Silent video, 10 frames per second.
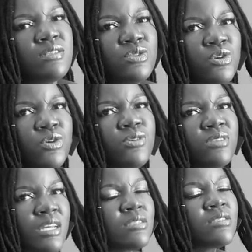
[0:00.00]
So
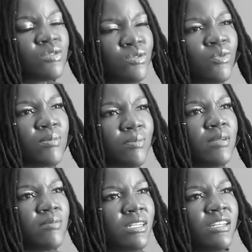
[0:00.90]
that's what
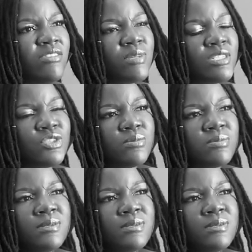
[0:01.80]
made me leave my job.